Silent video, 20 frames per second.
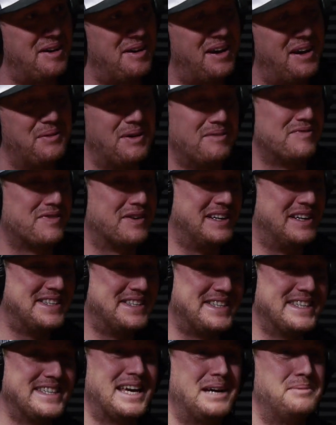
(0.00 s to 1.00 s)
I went for an
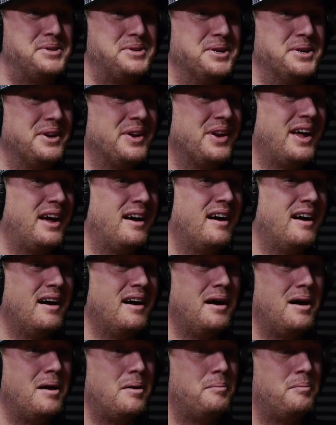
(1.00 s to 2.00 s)
interception,
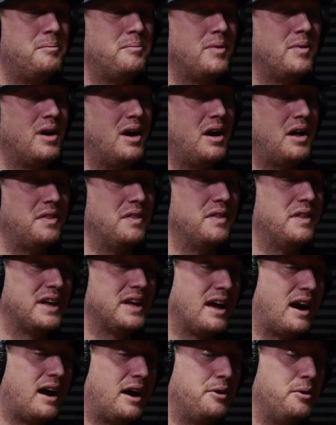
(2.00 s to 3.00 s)
and and the
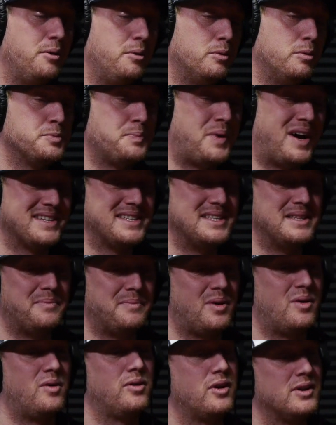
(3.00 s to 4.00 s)
guy who was passing the
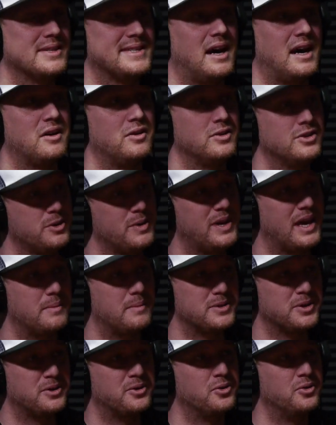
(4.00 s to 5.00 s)
ball got tackled, so he kept
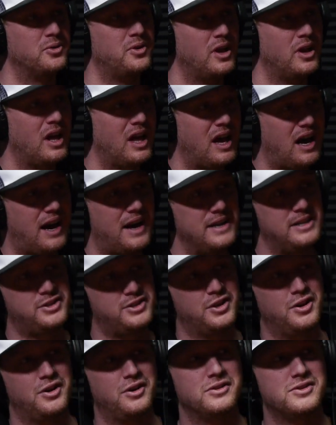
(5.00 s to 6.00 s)
hold. I
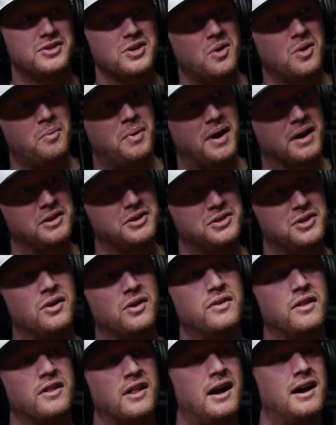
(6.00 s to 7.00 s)
turned to go back and join
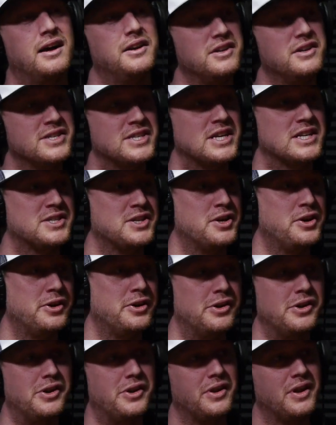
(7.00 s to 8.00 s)
the line. As I
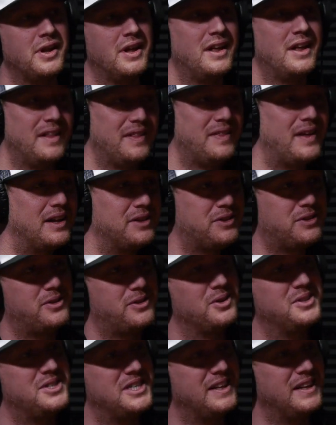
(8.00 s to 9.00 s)
turned, that
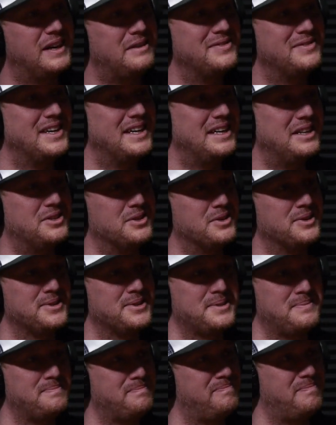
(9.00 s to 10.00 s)
dodgy left knee
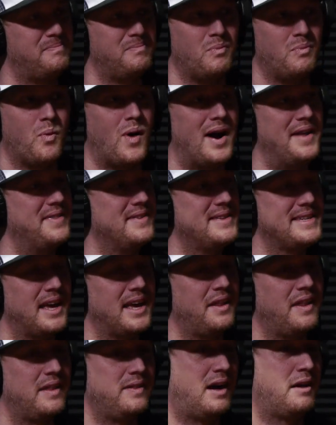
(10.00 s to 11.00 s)
just went,
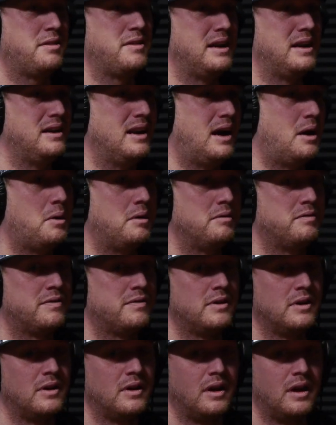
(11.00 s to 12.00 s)
and I think now
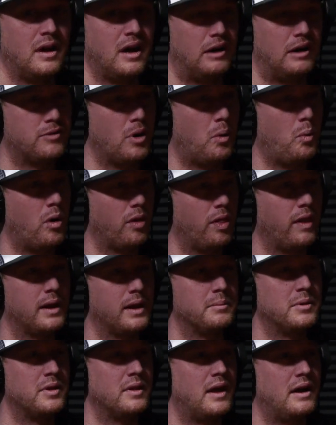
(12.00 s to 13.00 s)
I've got one
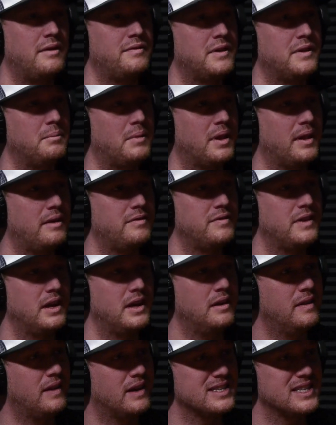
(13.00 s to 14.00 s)
ligament left in my left knee,
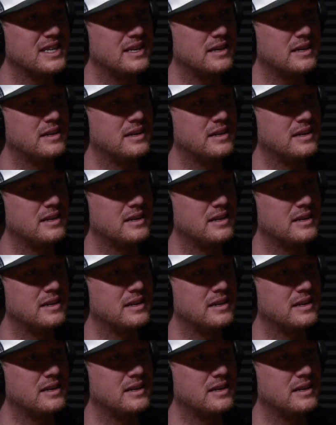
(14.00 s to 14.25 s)
and that's it.